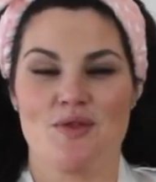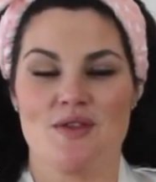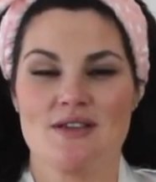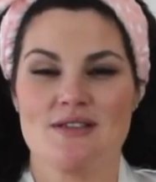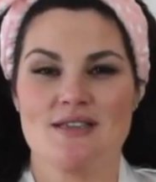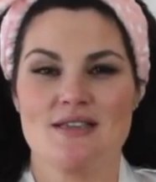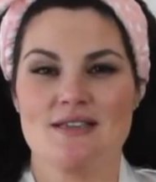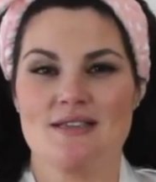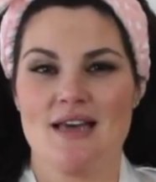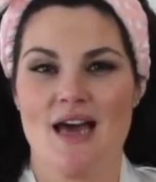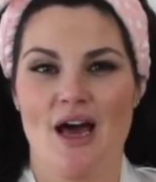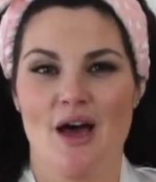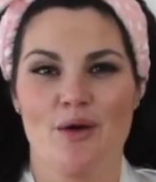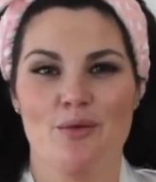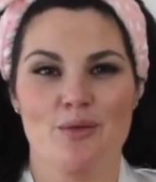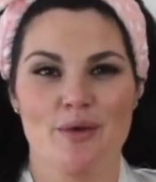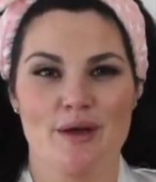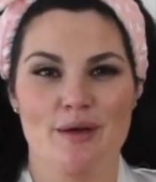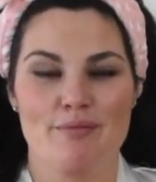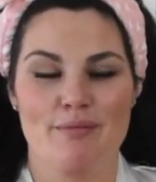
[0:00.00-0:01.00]
this is how
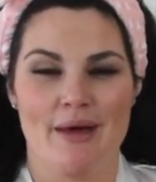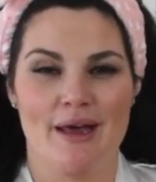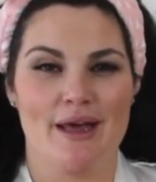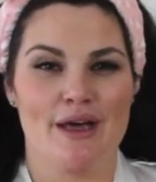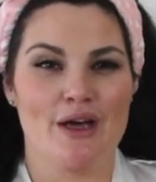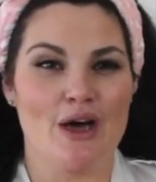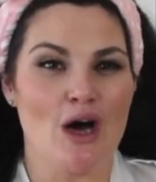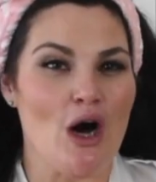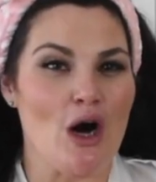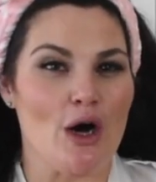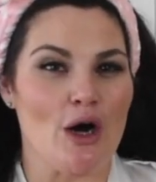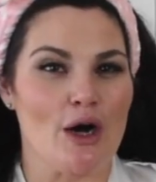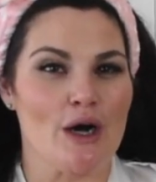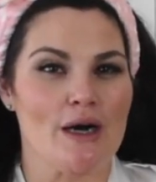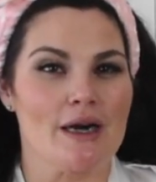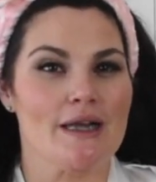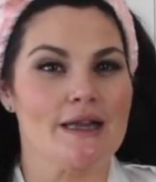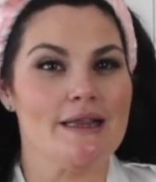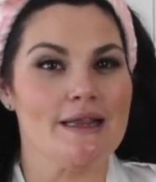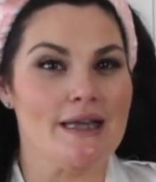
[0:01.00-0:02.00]
we make
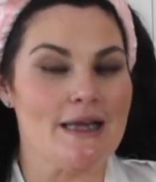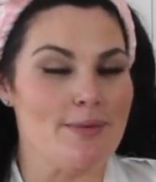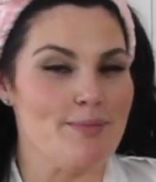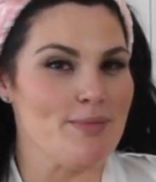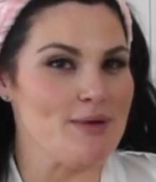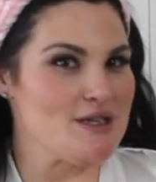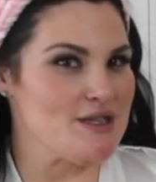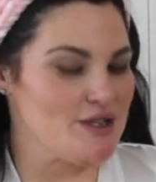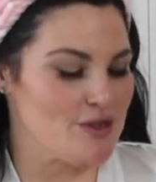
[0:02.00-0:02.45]
our lip